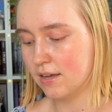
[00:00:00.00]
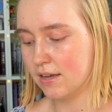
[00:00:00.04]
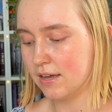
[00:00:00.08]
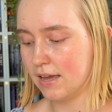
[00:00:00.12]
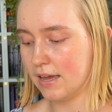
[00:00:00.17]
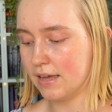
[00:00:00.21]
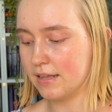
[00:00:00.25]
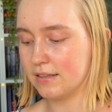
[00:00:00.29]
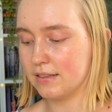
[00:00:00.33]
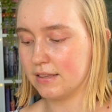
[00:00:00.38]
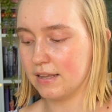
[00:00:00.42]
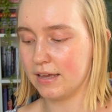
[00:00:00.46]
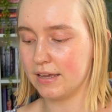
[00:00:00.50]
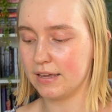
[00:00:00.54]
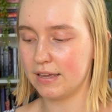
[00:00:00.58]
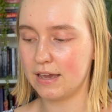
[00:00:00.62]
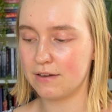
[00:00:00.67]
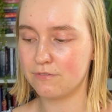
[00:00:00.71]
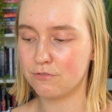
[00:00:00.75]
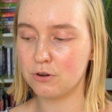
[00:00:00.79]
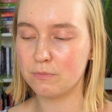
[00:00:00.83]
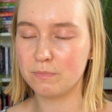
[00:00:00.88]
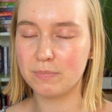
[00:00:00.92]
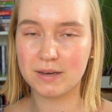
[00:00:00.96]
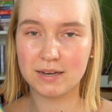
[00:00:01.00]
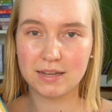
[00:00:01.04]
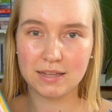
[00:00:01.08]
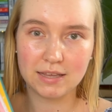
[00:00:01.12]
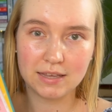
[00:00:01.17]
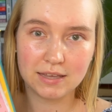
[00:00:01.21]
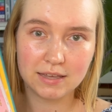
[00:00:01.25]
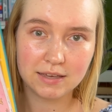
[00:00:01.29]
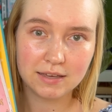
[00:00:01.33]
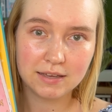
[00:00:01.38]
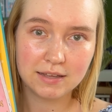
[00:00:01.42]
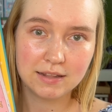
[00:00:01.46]
and like
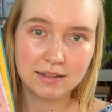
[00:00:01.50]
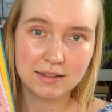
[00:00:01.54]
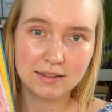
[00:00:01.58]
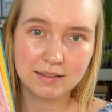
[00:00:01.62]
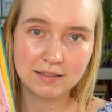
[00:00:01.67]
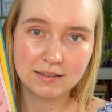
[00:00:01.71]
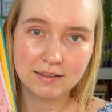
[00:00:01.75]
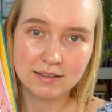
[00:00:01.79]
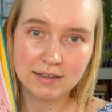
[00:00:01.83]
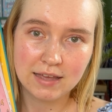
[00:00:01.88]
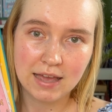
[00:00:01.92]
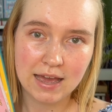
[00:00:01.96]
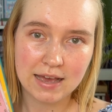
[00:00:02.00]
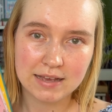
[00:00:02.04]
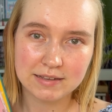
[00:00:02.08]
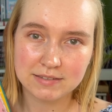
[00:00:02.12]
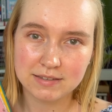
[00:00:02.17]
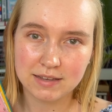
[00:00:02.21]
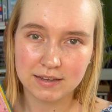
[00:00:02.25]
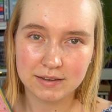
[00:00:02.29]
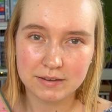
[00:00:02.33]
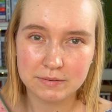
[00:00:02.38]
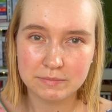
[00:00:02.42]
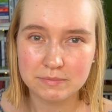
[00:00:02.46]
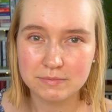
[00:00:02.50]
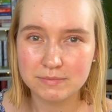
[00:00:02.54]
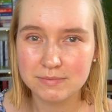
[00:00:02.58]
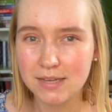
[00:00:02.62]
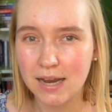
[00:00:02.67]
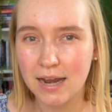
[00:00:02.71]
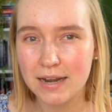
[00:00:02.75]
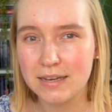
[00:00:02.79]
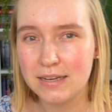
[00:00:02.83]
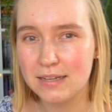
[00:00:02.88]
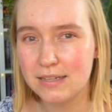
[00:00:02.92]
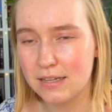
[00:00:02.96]
everybody has like a
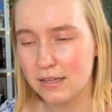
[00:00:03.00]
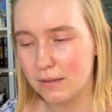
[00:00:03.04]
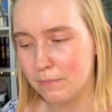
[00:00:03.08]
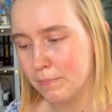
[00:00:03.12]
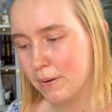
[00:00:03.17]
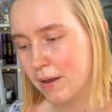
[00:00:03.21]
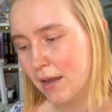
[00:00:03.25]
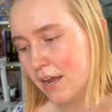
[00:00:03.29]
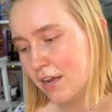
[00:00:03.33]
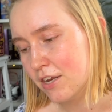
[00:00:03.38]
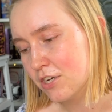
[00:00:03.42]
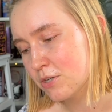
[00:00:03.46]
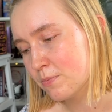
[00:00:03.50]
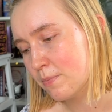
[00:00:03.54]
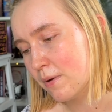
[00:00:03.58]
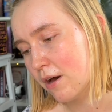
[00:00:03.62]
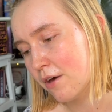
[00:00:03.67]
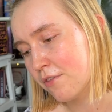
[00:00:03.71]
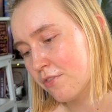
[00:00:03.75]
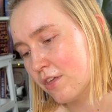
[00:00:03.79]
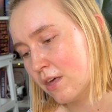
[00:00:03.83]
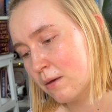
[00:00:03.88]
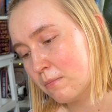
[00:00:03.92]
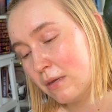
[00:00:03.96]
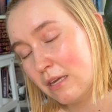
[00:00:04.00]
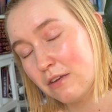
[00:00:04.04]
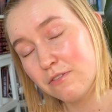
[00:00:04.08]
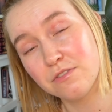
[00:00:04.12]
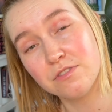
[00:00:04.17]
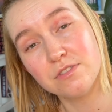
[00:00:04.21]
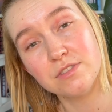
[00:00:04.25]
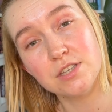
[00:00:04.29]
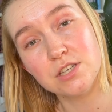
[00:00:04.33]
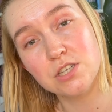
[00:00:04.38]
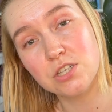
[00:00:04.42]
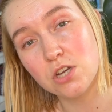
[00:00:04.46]
tiny little page about them,
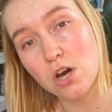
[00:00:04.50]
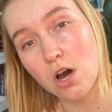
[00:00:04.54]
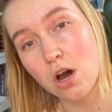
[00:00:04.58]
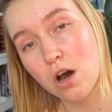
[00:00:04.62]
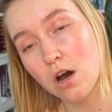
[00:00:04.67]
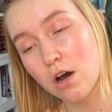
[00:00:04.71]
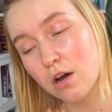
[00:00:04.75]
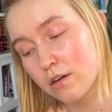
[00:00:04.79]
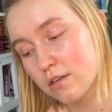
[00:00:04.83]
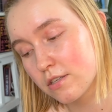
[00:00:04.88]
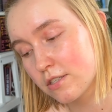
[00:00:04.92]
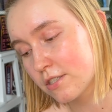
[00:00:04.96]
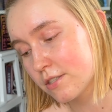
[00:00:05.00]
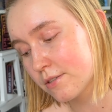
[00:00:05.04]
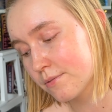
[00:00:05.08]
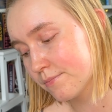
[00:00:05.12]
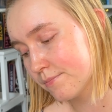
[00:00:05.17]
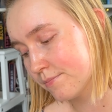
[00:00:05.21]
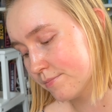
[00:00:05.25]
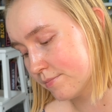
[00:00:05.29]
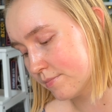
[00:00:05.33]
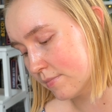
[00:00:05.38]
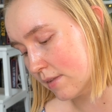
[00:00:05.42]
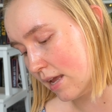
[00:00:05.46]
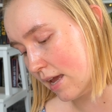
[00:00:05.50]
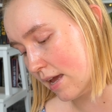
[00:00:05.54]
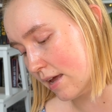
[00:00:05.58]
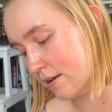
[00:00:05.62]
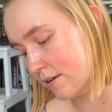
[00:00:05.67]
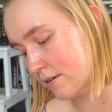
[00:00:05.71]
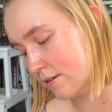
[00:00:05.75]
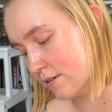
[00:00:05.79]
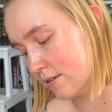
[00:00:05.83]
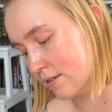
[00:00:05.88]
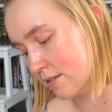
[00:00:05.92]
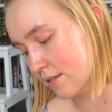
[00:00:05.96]
even the dogs,
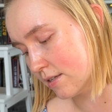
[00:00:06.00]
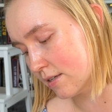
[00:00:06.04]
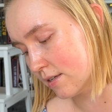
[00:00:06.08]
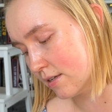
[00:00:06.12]
and